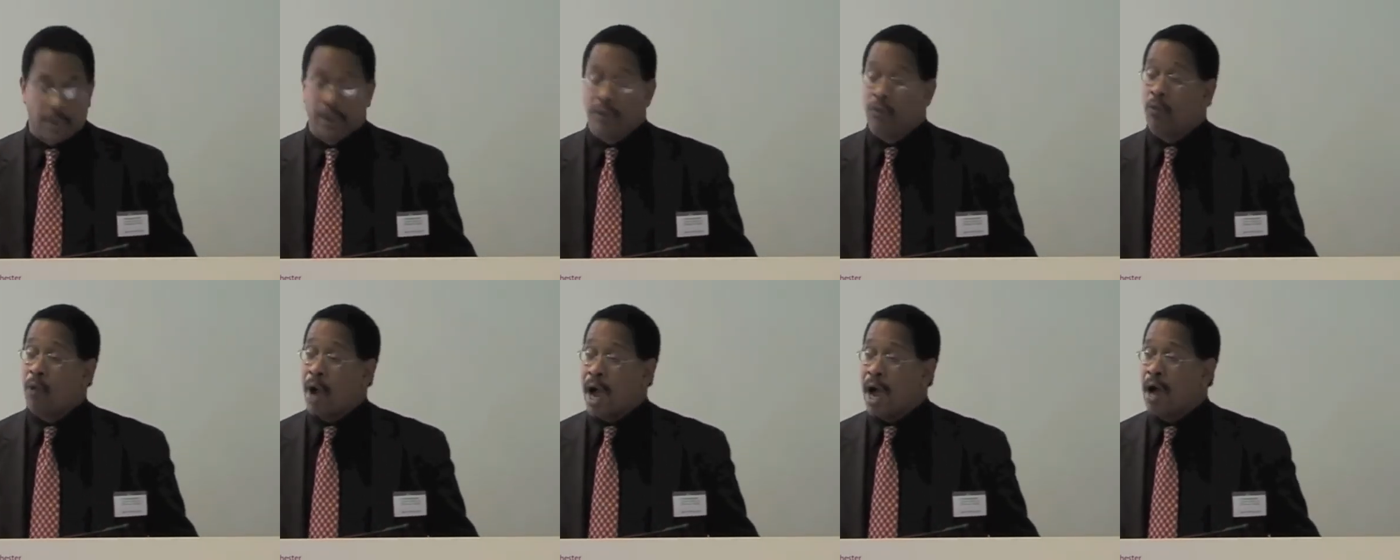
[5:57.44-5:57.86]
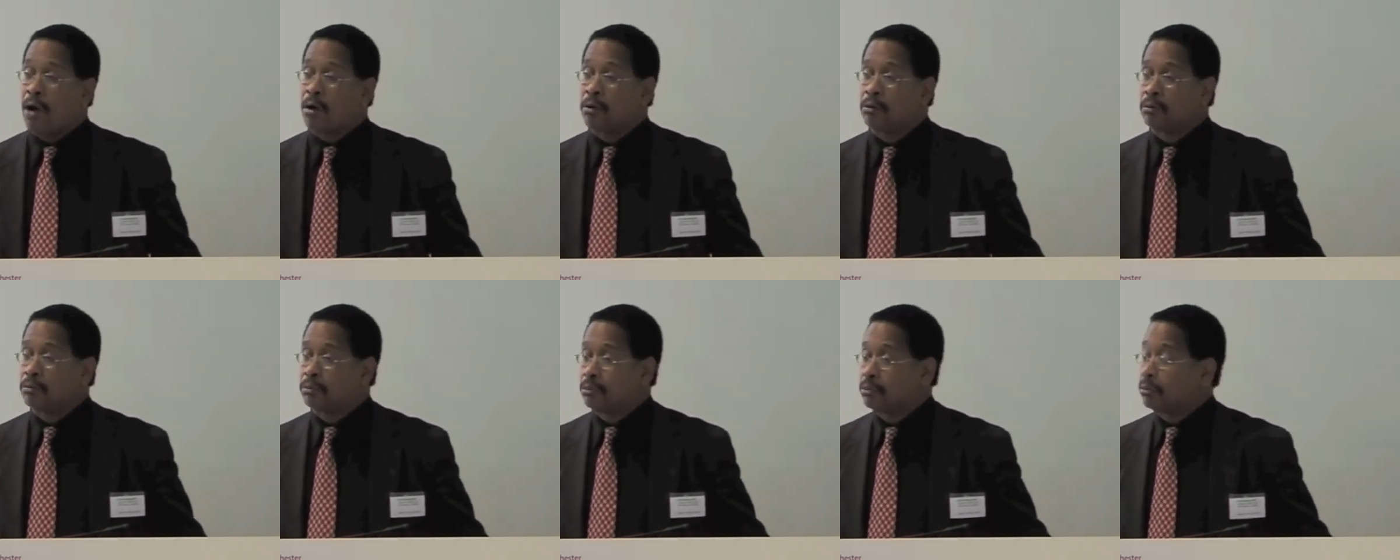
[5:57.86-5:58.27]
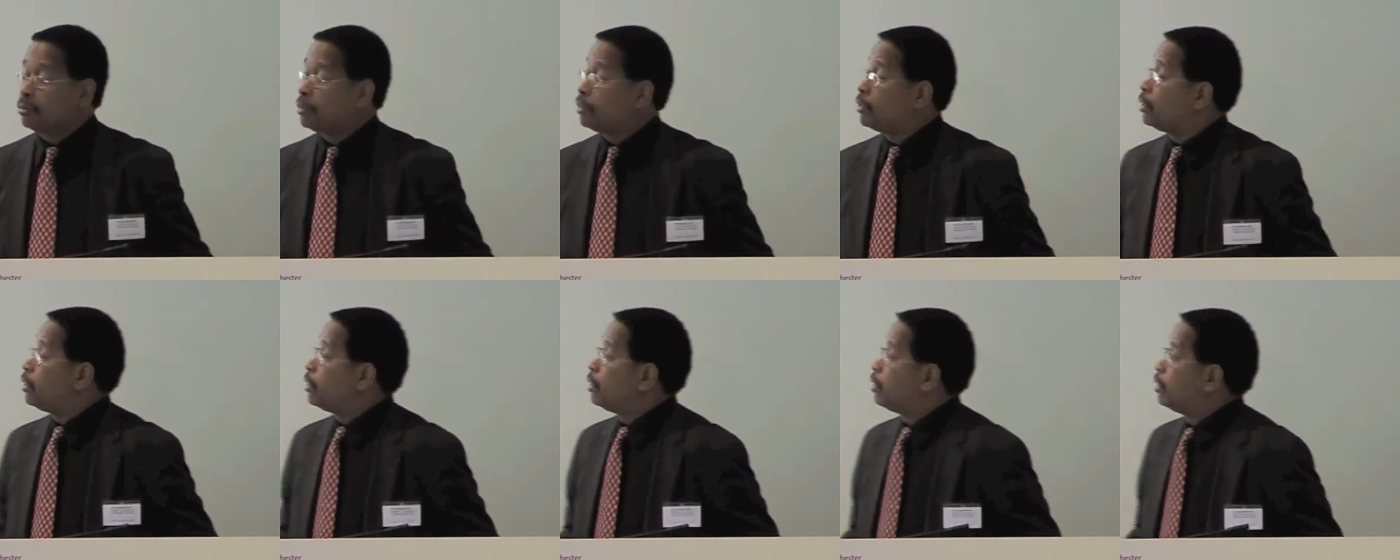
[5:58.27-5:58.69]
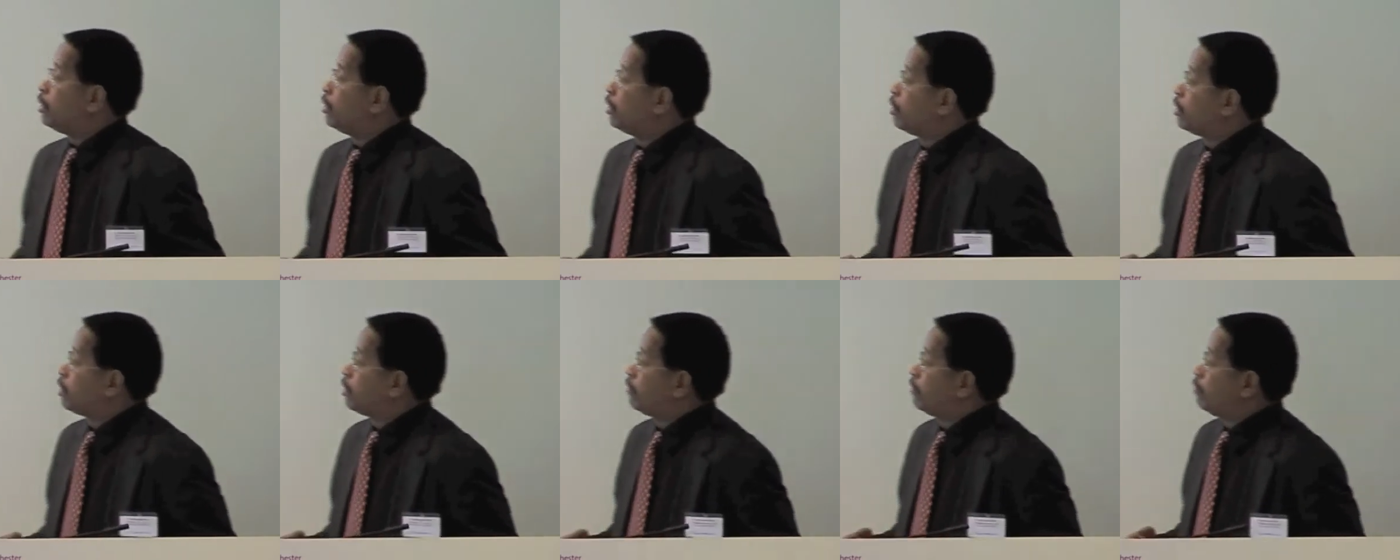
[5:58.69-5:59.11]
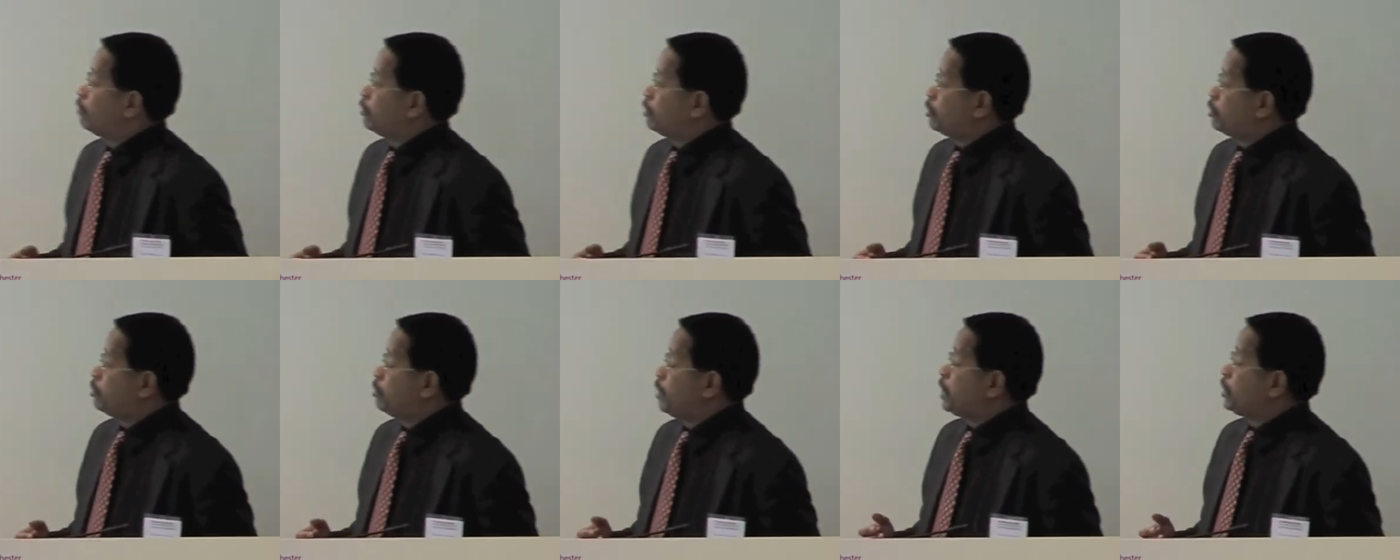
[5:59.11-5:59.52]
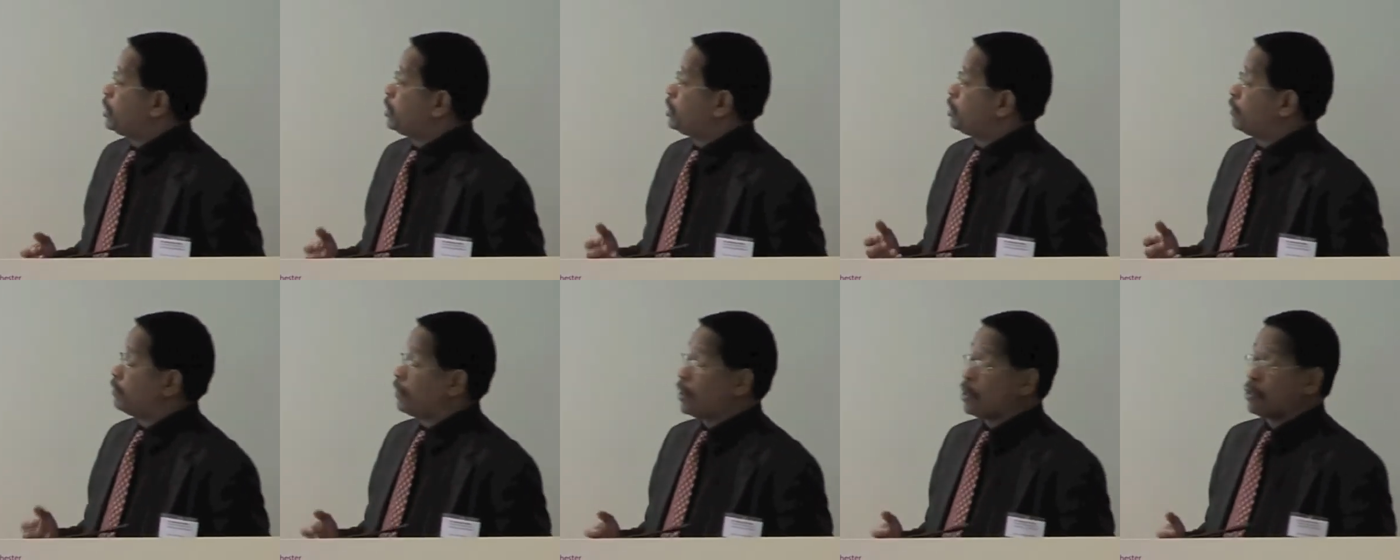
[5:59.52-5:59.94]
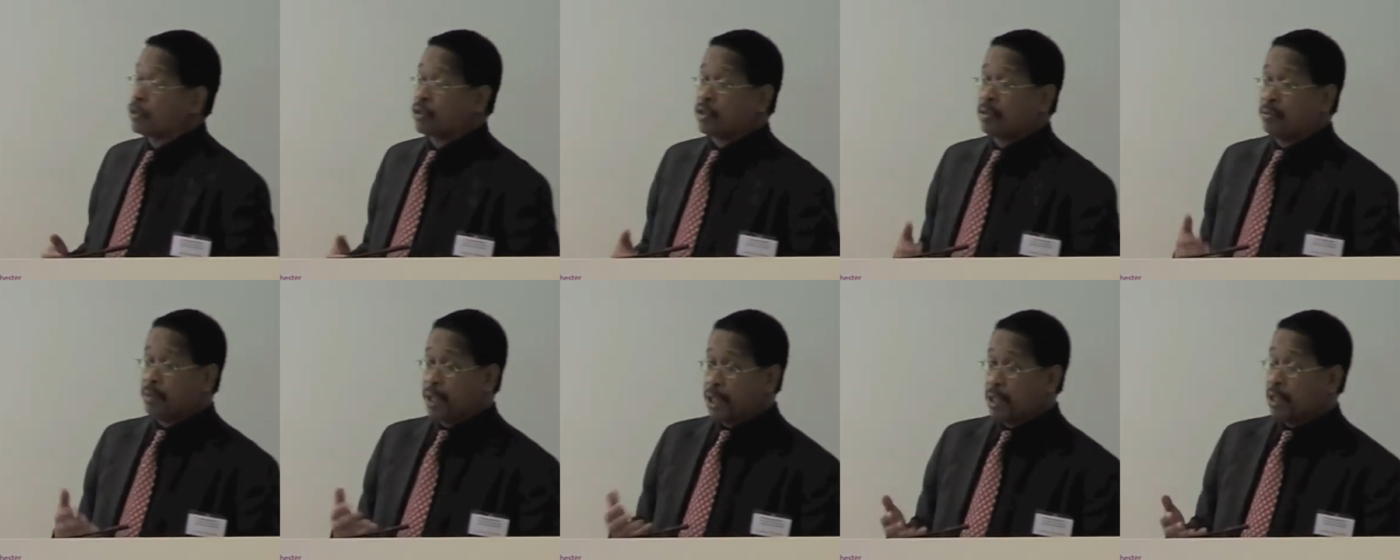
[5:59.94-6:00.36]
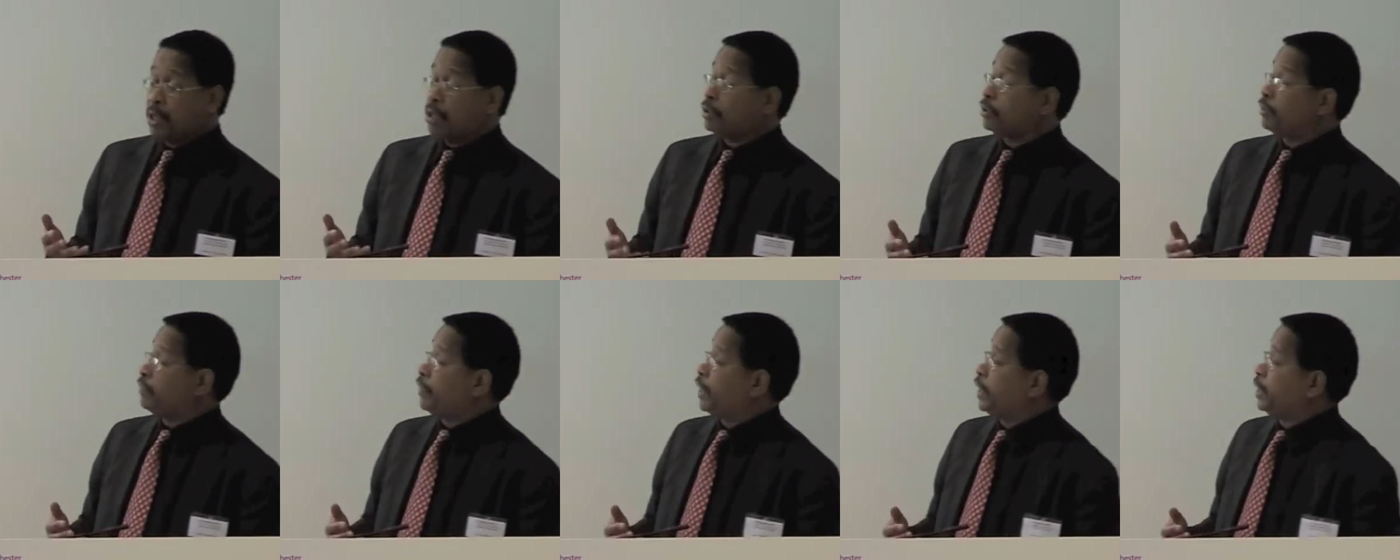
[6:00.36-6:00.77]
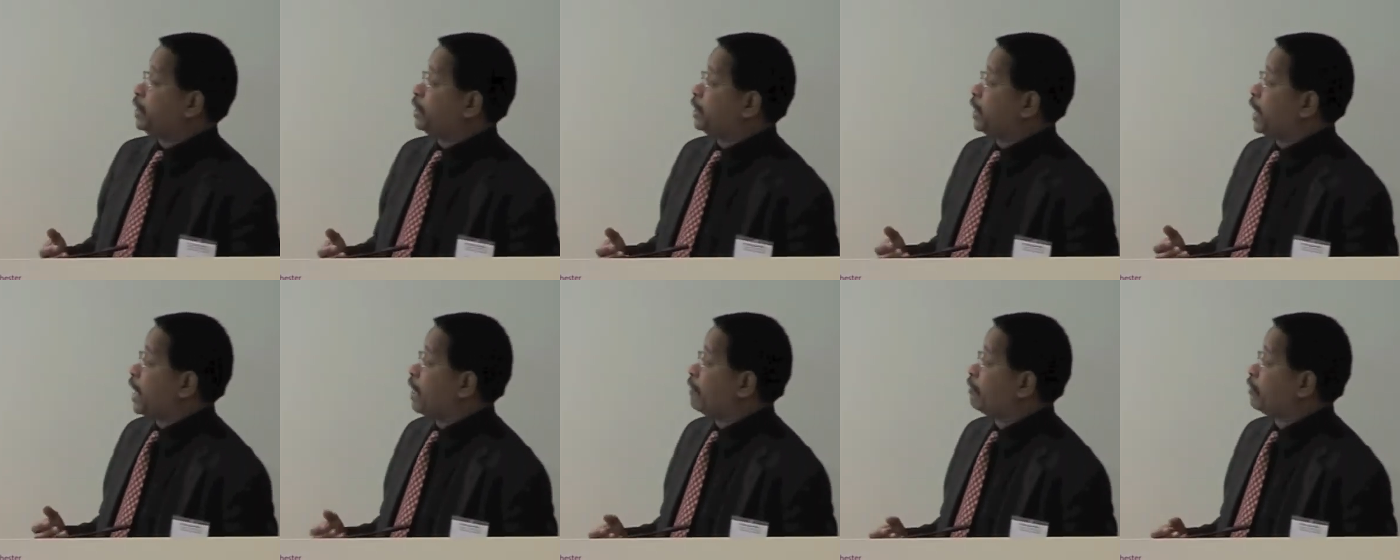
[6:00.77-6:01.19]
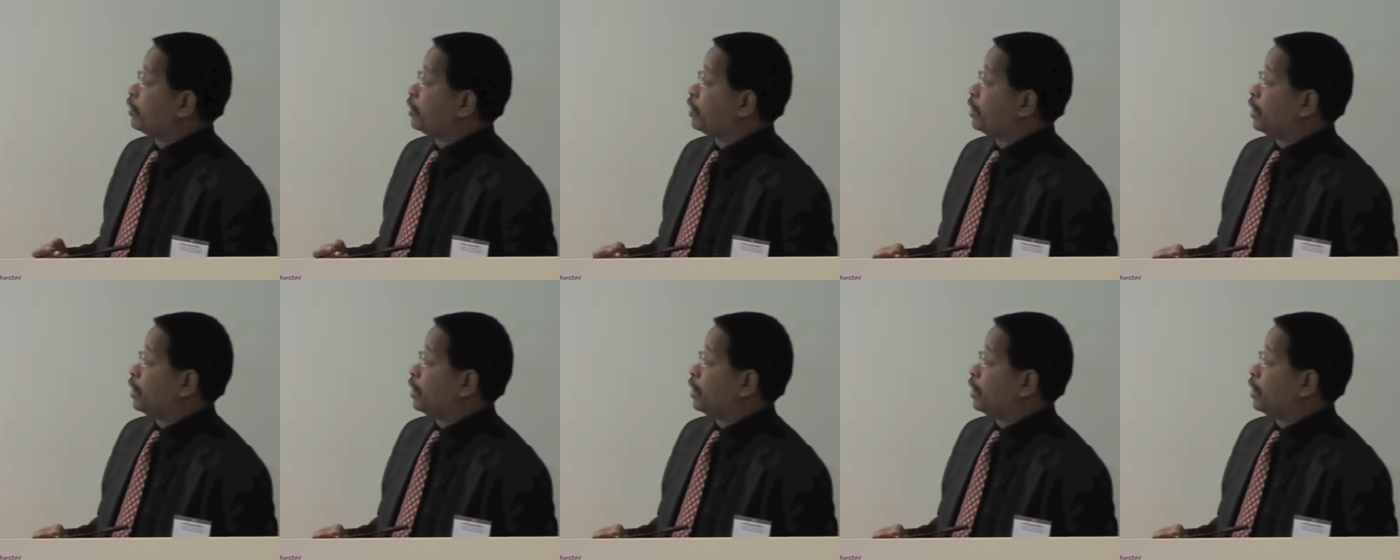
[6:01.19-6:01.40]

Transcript: wild species of those to be cultivated in Africa,